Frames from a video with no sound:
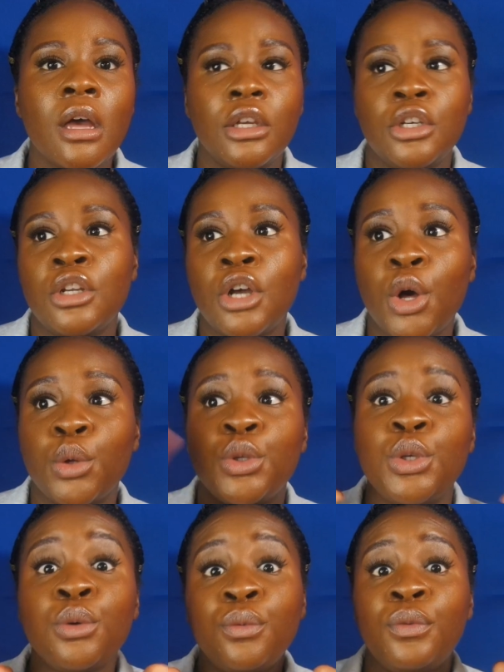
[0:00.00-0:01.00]
you know,
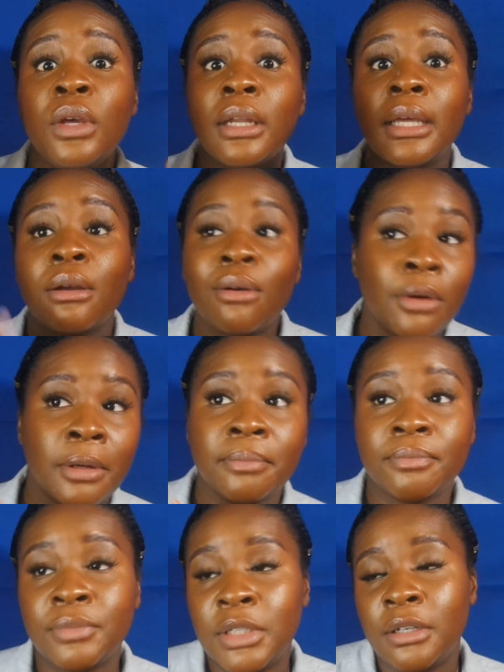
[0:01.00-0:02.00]
you feeling, or,
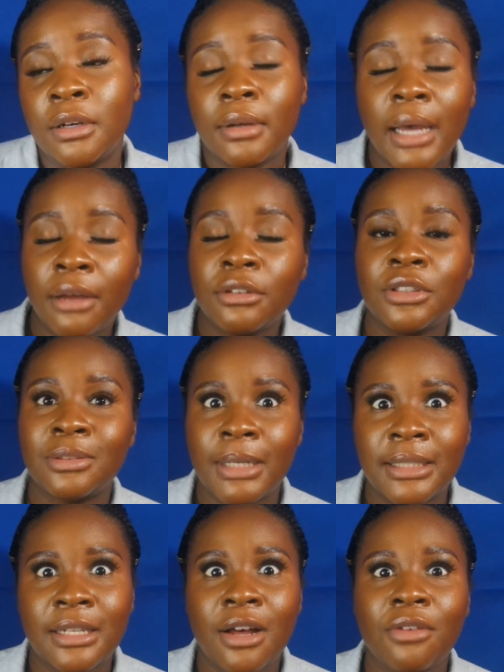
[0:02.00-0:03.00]
you know, I'll use
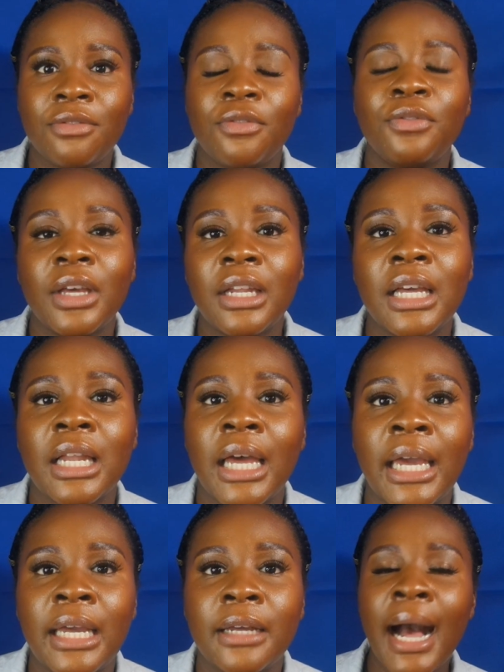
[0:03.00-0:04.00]
myself, feeling
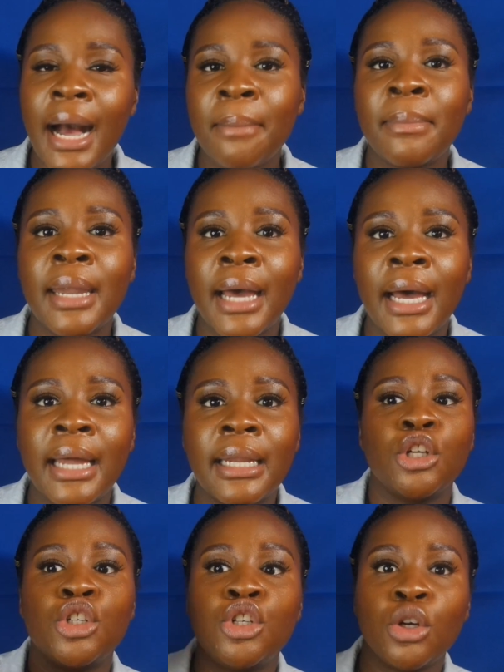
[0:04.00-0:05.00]
like I'm
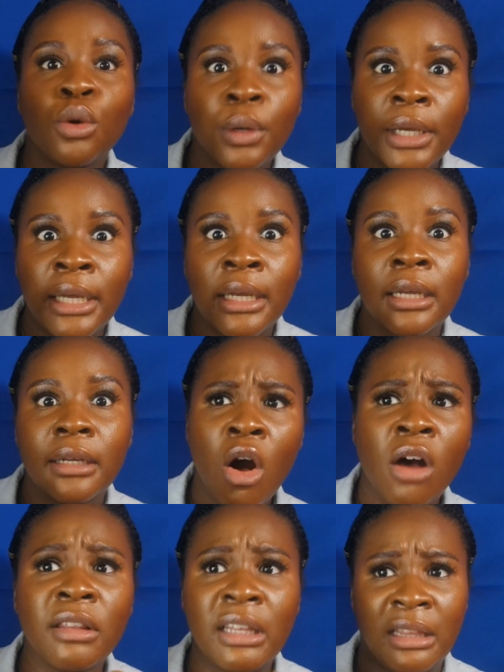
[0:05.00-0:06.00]
not doing
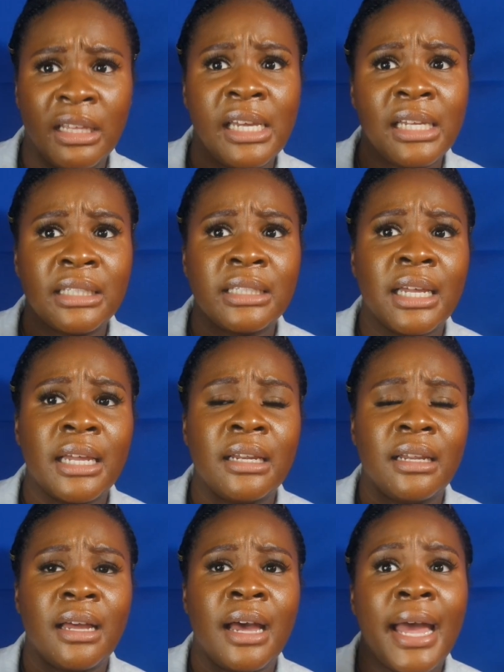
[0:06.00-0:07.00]
all the things that
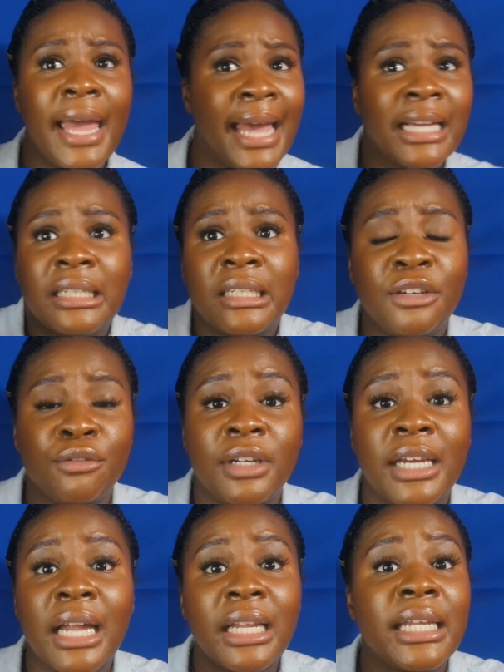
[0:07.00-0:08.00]
I actually in
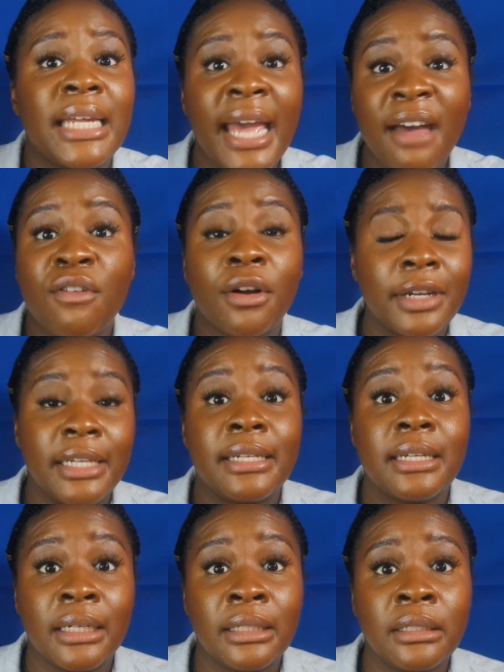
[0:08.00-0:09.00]
reality have already
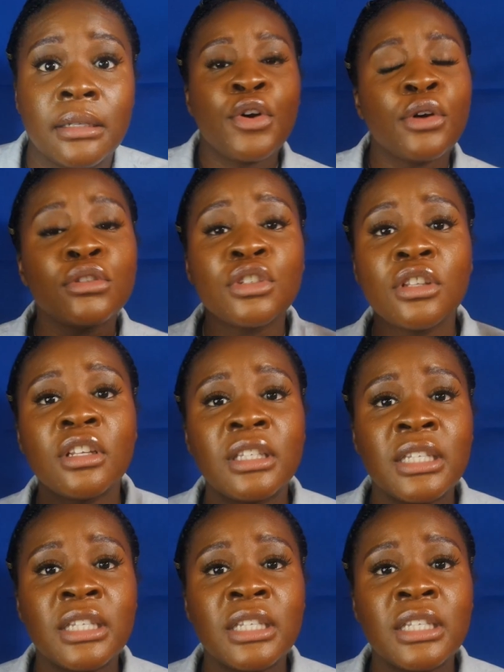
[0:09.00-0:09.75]
done. Those are the